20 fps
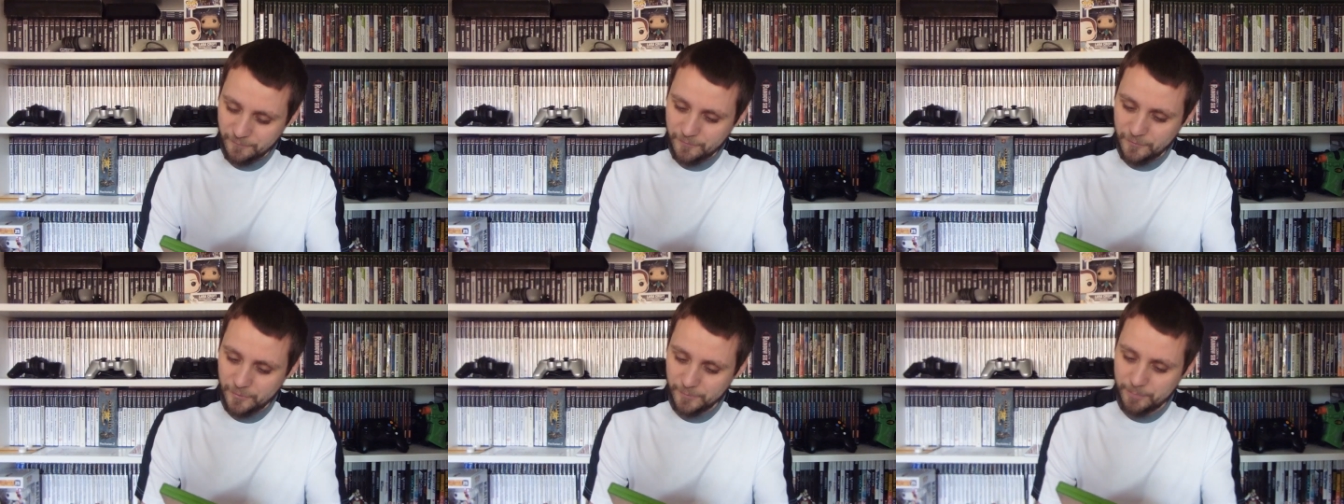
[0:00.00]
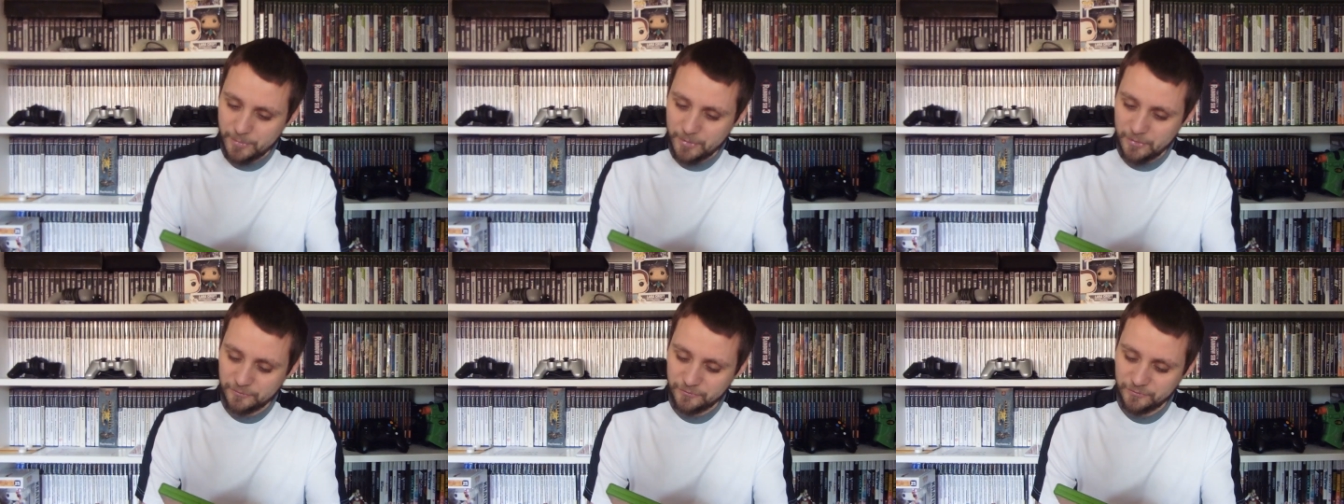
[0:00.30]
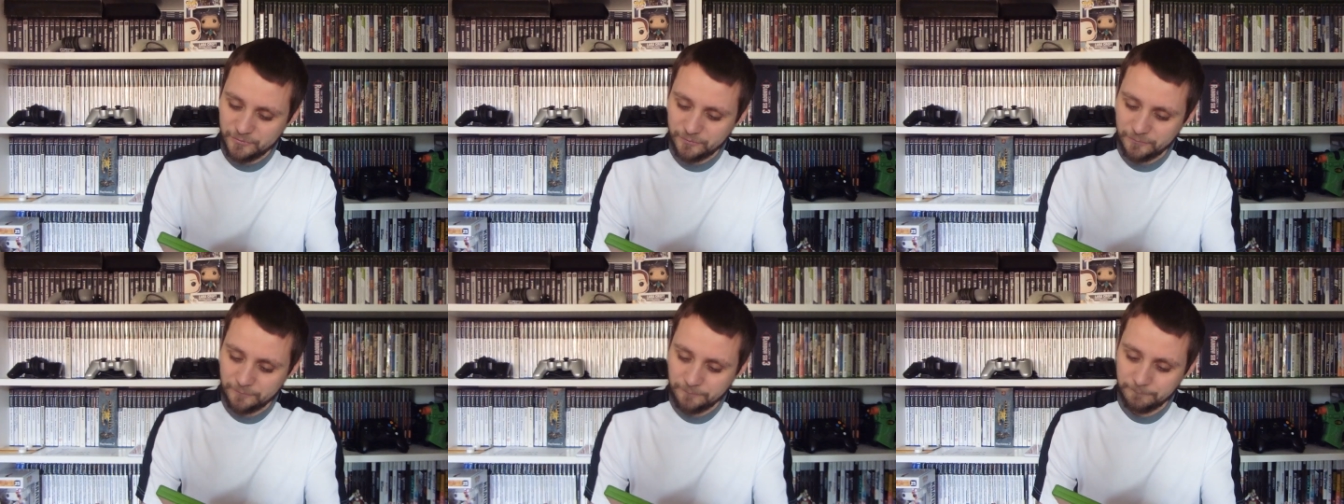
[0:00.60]
third
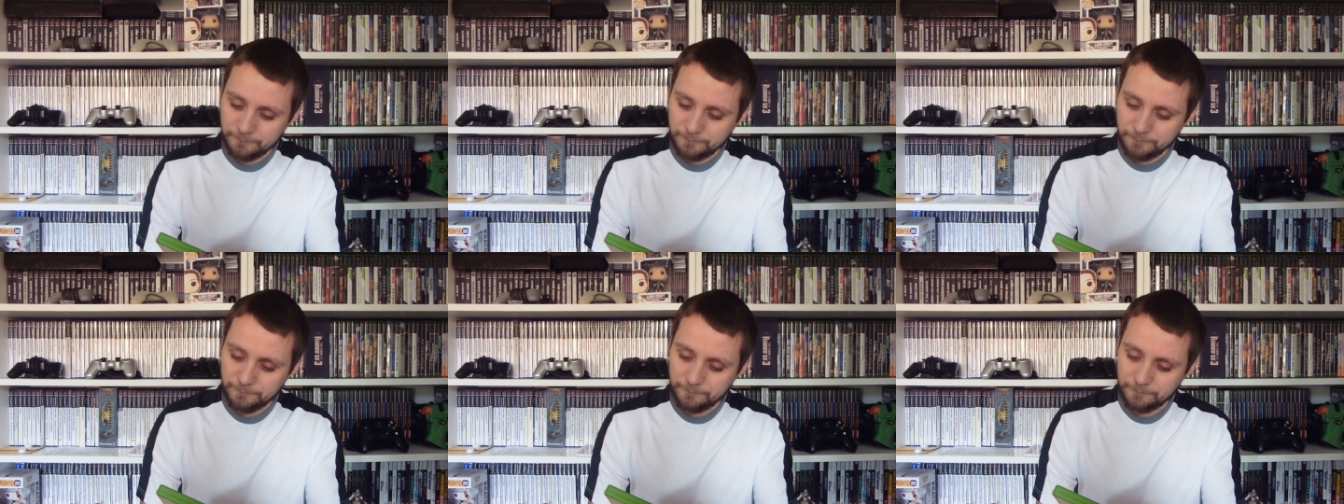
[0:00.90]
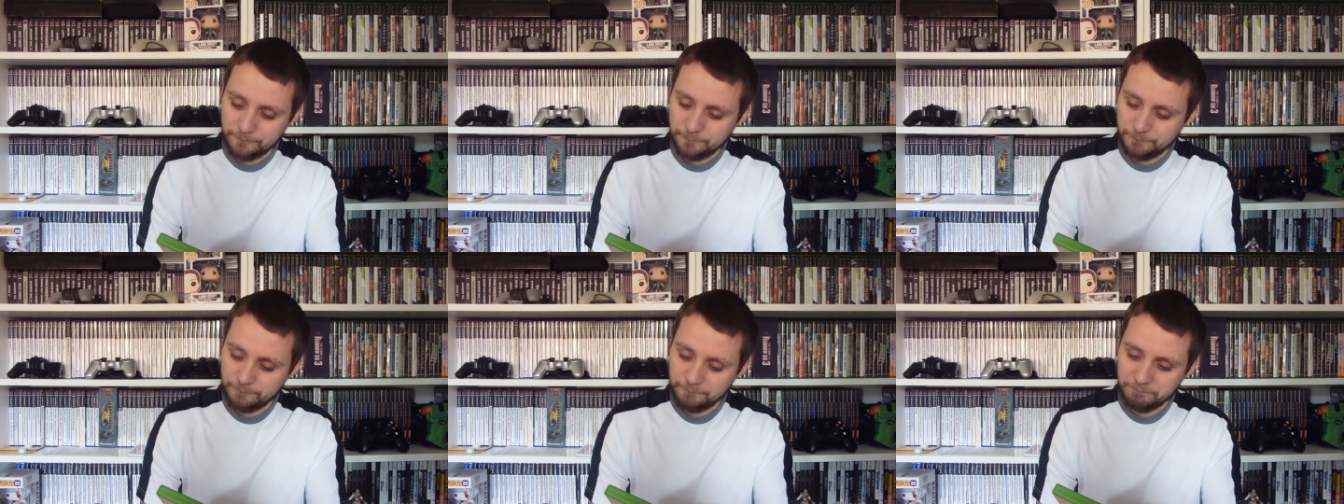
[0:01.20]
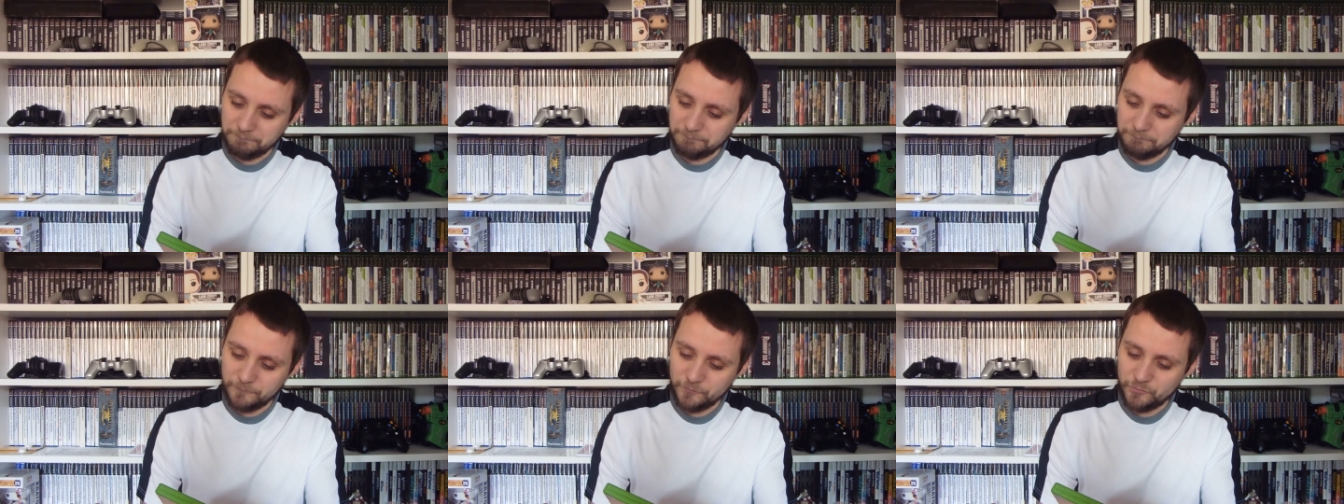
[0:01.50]
person
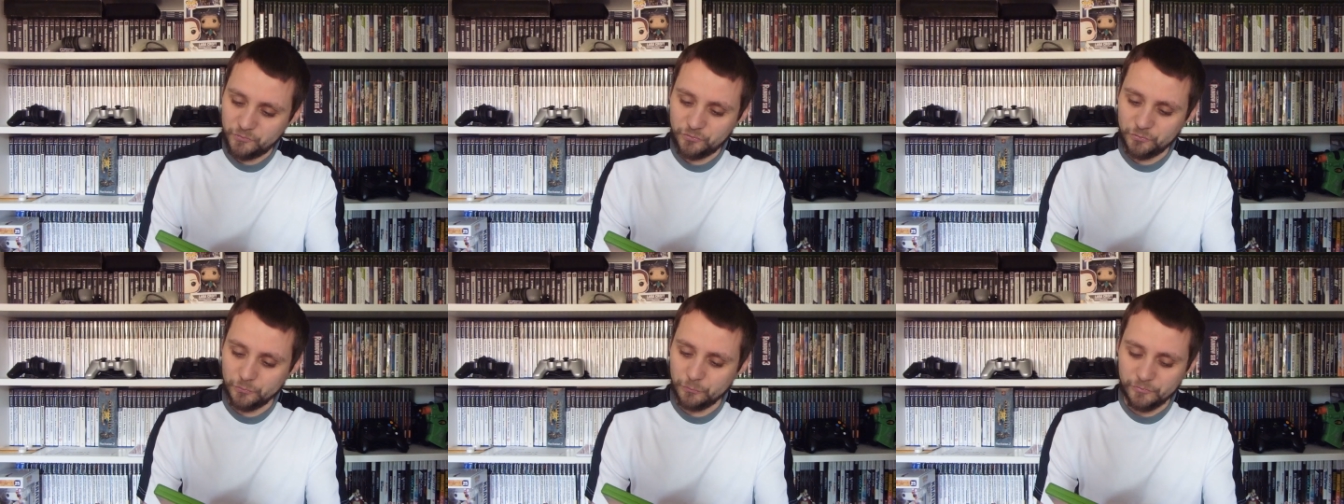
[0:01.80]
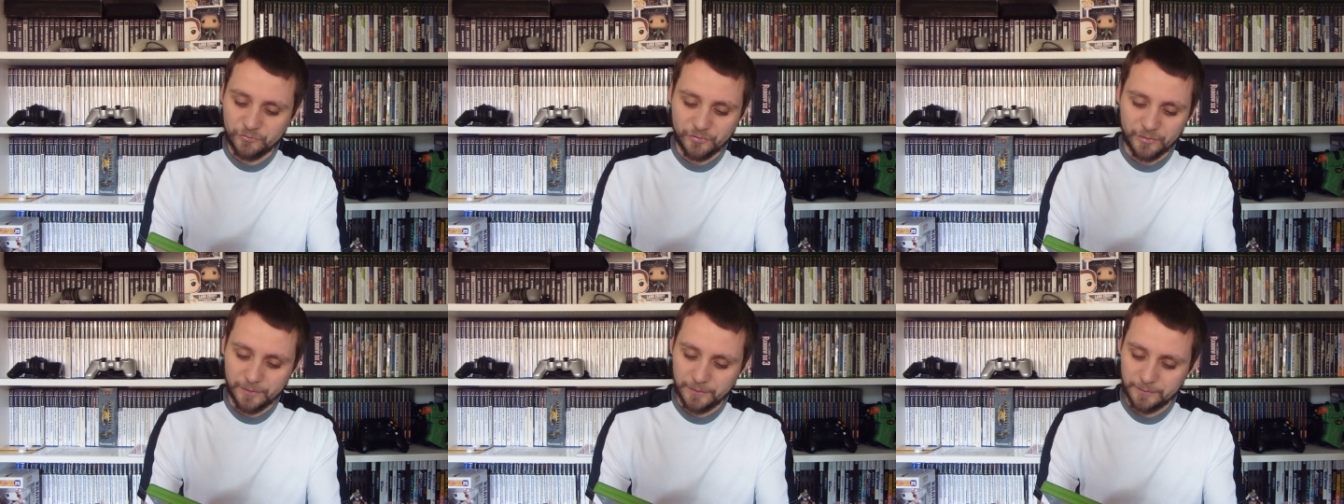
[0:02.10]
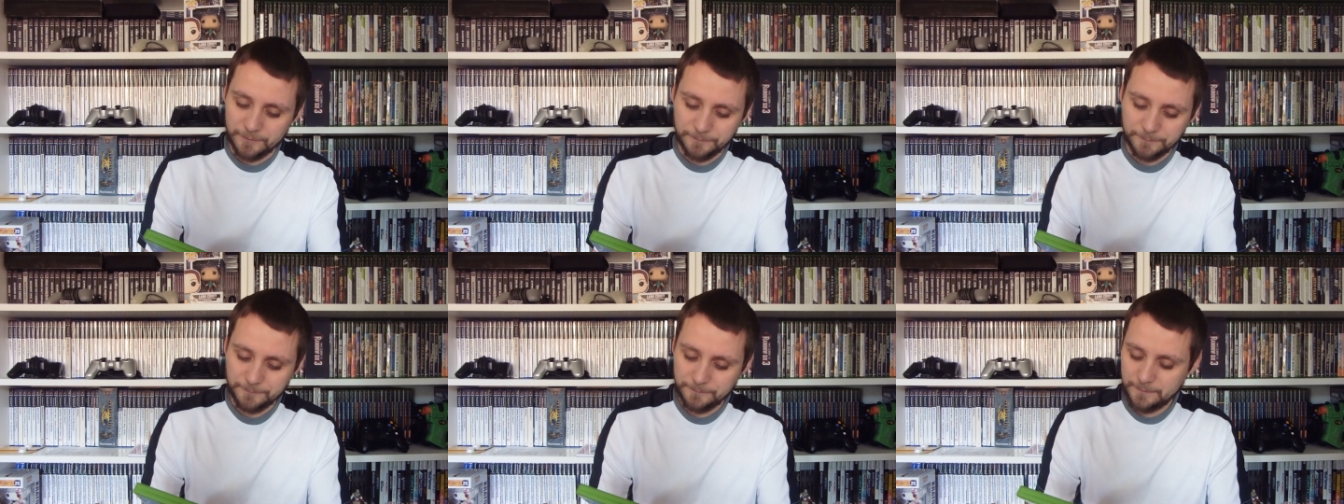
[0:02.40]
shooter,